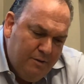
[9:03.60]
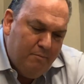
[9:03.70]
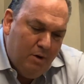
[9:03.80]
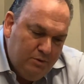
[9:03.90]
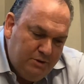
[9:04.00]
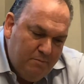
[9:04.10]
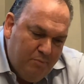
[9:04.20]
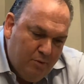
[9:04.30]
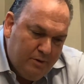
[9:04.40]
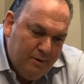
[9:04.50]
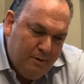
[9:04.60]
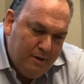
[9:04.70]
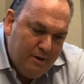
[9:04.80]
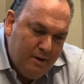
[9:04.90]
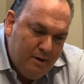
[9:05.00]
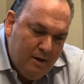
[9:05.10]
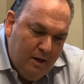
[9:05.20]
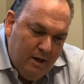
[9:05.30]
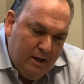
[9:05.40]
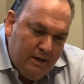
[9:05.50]
the most important thing
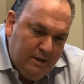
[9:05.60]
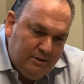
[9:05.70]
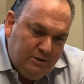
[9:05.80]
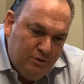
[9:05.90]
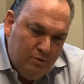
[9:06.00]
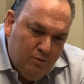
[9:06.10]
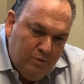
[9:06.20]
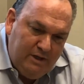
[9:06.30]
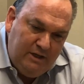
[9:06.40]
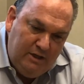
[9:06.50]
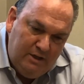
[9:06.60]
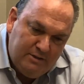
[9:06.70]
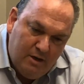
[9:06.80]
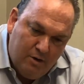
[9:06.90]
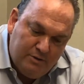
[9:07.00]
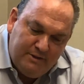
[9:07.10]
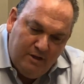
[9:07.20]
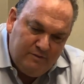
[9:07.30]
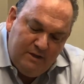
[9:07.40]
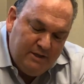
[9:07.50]
is to ease
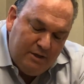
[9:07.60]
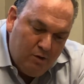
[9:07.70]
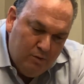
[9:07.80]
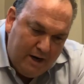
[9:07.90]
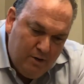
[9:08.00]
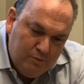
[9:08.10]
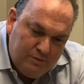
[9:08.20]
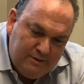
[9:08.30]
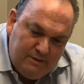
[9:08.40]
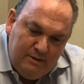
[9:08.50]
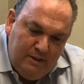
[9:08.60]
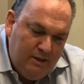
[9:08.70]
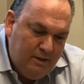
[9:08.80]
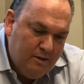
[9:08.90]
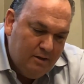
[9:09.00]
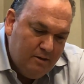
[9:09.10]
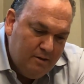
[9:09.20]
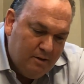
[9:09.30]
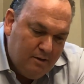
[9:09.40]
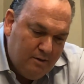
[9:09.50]
ourselves, because I don't see
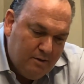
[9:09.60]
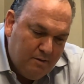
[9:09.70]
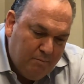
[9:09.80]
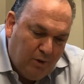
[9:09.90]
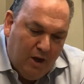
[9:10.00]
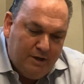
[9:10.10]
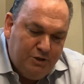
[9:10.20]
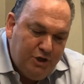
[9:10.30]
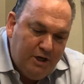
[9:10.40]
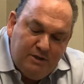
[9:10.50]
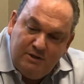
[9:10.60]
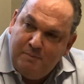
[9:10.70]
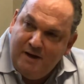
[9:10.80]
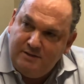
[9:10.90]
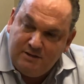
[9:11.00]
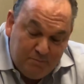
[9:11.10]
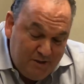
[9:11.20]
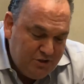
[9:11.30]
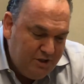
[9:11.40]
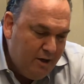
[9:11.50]
the blockchain space,
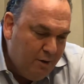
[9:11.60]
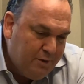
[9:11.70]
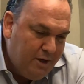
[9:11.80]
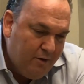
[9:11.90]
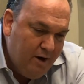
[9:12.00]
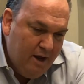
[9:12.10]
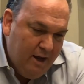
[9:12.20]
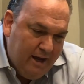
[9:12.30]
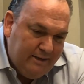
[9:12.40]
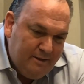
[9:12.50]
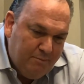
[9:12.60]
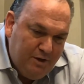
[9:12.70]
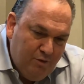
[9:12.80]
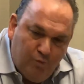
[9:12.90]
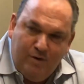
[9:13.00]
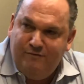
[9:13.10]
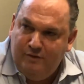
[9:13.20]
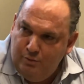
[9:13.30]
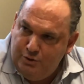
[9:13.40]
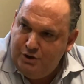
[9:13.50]
especially in healthcare, as something
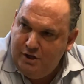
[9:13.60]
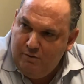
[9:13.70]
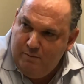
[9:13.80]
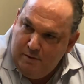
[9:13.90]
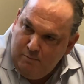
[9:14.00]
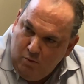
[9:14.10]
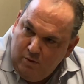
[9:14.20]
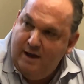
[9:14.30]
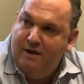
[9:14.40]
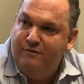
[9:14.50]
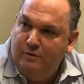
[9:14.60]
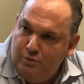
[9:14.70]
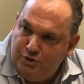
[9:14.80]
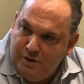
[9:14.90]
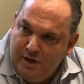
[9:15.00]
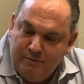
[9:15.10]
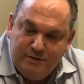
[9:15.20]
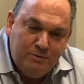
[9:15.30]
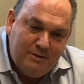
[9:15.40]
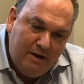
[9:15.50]
revolutionary, but more
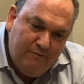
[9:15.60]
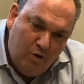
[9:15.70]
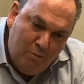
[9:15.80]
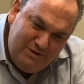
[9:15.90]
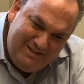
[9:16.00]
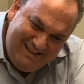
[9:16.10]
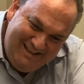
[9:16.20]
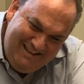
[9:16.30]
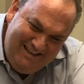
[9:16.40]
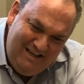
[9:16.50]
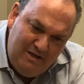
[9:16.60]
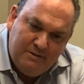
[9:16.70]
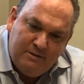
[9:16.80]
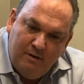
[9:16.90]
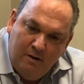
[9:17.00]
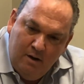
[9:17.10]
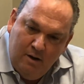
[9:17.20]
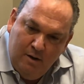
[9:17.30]
evolutionary. So it's kind of almost to ease